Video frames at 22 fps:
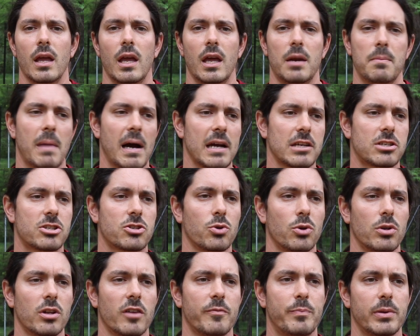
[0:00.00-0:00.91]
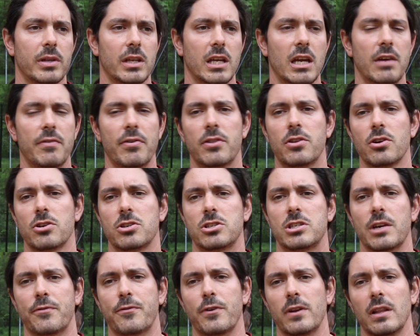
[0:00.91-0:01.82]
in my school of belief, there's
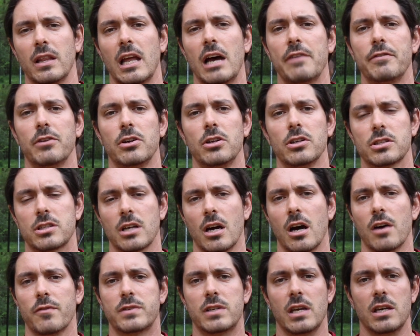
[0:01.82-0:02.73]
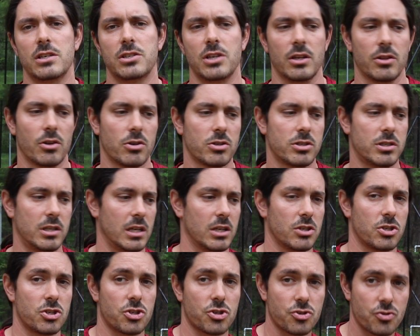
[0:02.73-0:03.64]
different levels of teaching. There's the
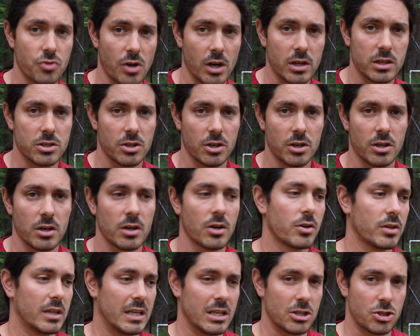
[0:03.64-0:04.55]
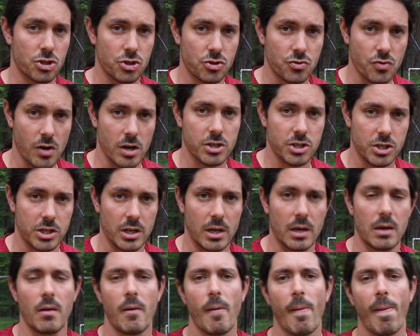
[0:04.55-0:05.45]
instructor, the
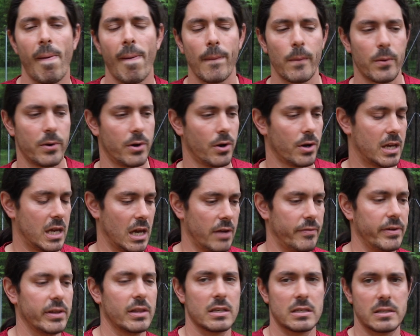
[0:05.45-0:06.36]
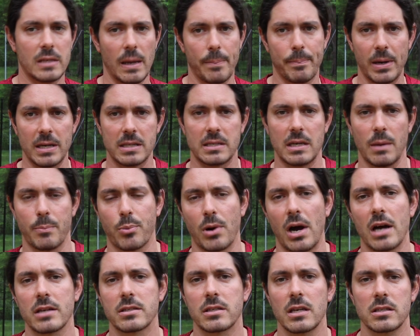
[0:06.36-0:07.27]
instruction, where you're giving the step-by-step
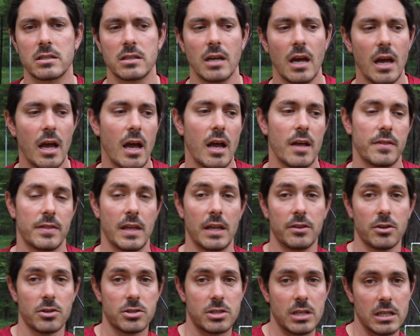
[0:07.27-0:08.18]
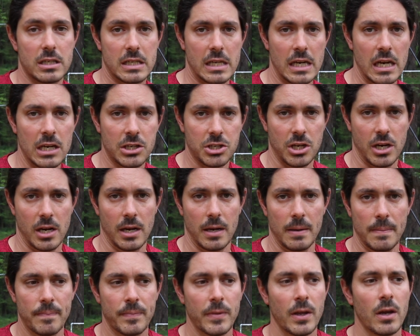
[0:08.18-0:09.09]
process. Then there's the
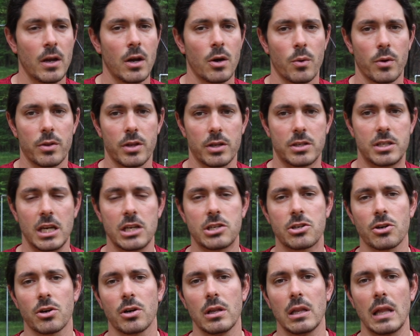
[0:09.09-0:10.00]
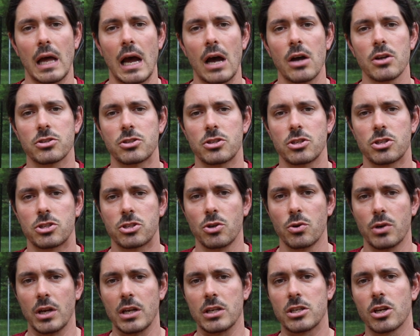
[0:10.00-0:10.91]
teaching, where the teacher allows the
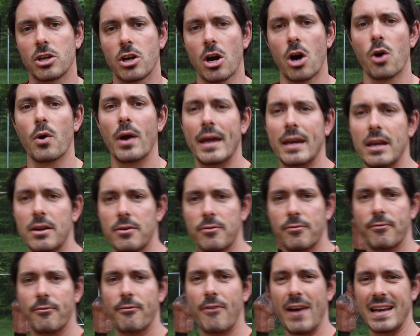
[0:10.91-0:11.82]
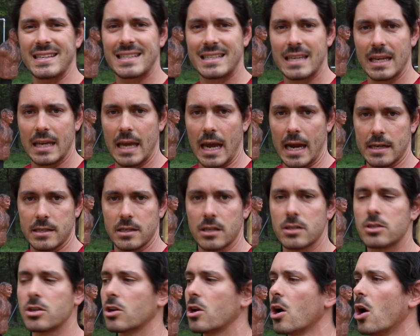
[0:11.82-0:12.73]
student to go and investigate,
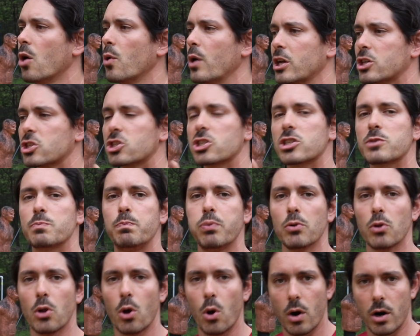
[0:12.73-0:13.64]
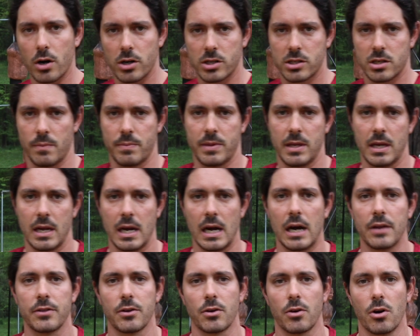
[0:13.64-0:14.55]
to go explore something
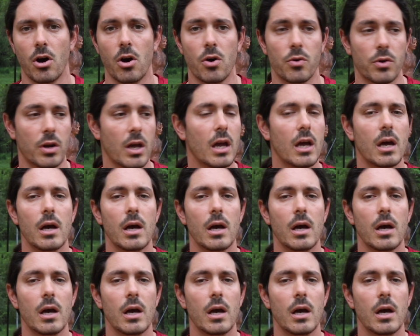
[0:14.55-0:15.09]
on their own,